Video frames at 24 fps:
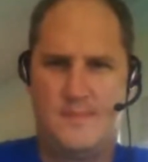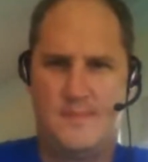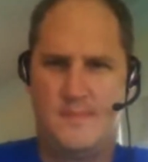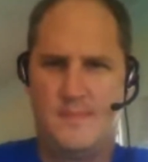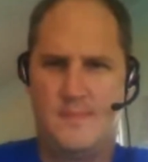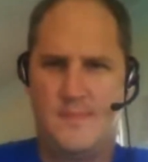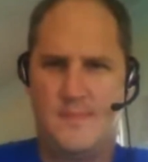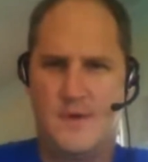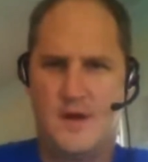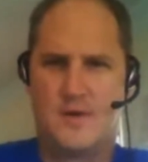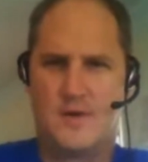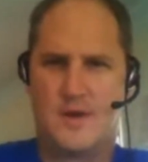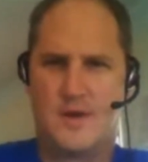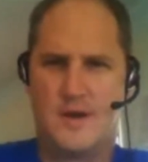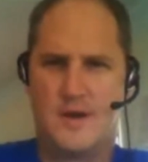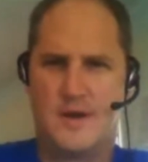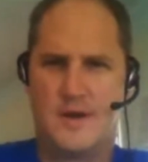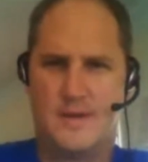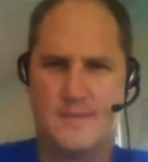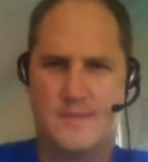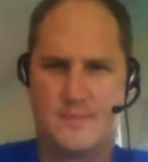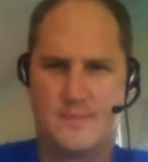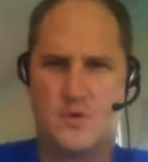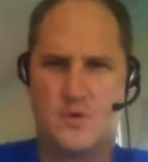Okay,
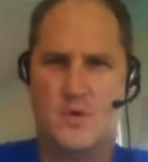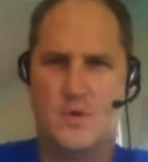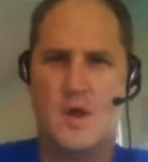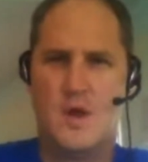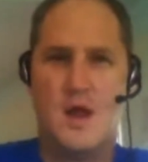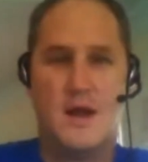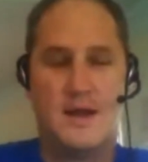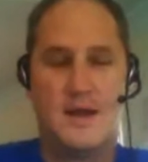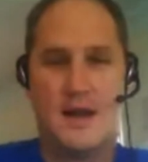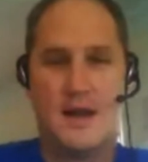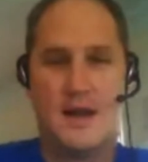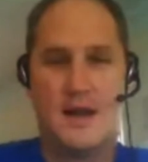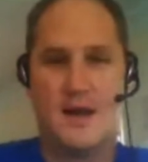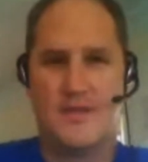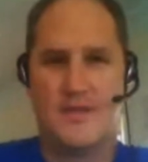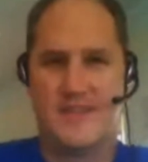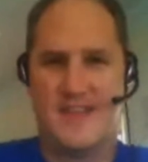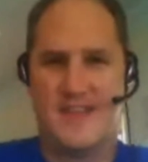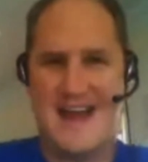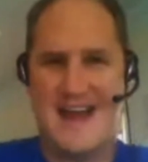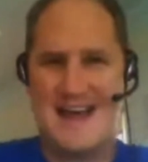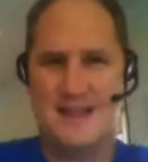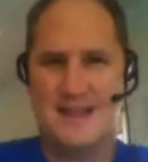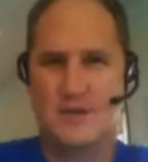cool. Now
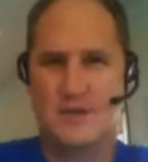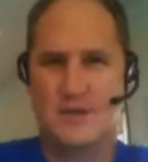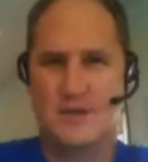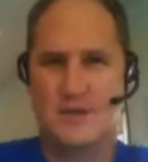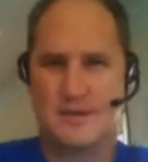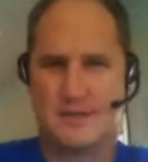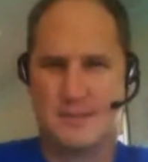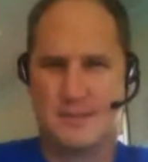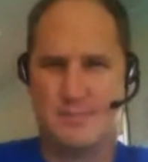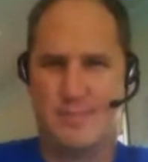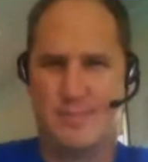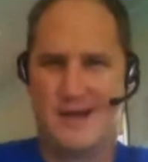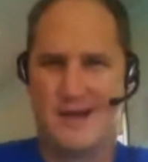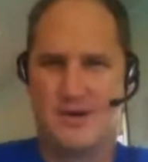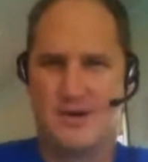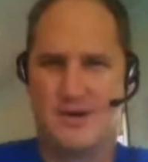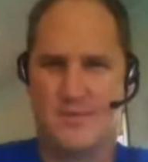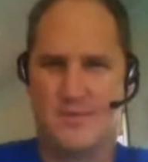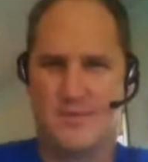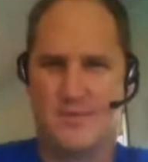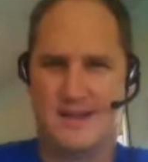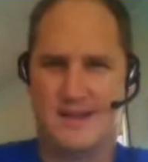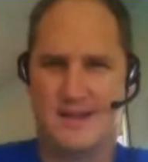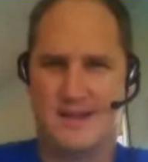that looks better
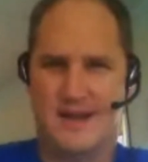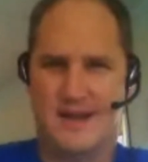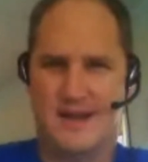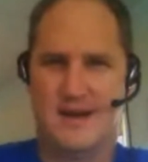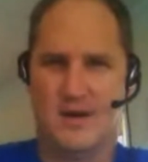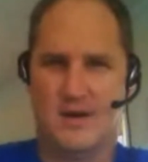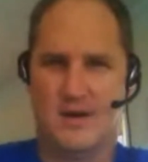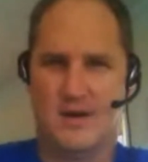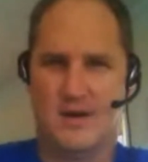right there.